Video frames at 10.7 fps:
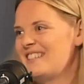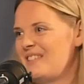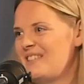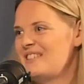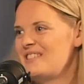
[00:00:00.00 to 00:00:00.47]

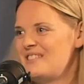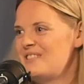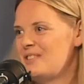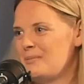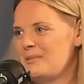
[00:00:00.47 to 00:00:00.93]
so it
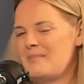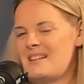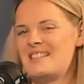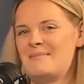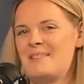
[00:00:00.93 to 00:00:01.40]
doubled my
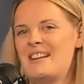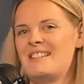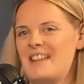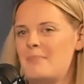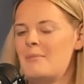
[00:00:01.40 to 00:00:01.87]

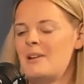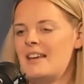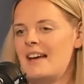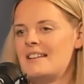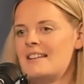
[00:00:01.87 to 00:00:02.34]
speed time. But
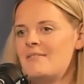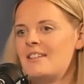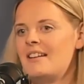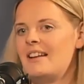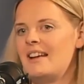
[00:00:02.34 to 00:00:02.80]
yeah,
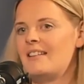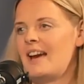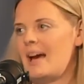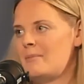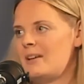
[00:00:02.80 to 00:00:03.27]
definitely the
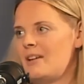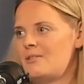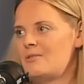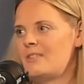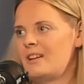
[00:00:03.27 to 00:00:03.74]
Cameo
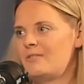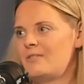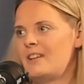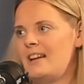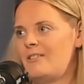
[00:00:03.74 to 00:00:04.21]
is a
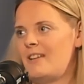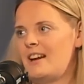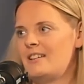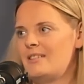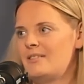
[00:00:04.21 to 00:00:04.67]
really
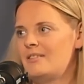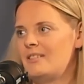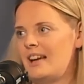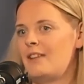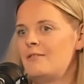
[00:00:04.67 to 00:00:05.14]
great,
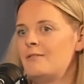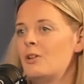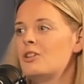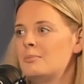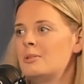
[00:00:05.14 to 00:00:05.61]
like,
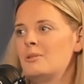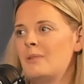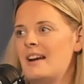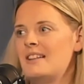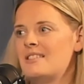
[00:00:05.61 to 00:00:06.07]
affordable
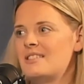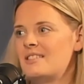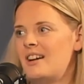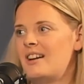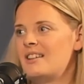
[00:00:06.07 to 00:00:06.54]
way to
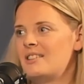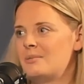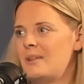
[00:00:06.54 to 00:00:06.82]
start as well.